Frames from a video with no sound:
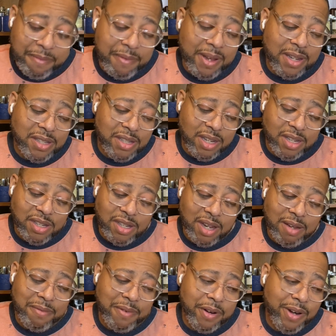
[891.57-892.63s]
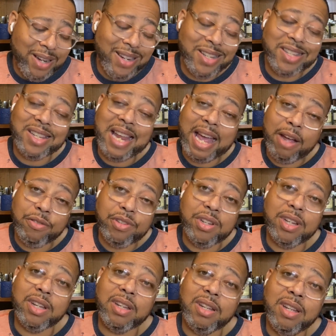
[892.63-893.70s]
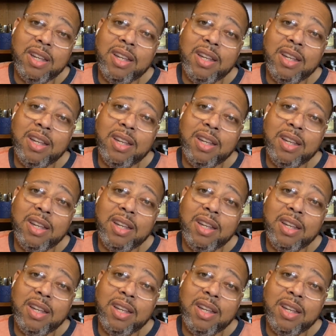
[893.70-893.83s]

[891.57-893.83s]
vintage, a very nostalgic,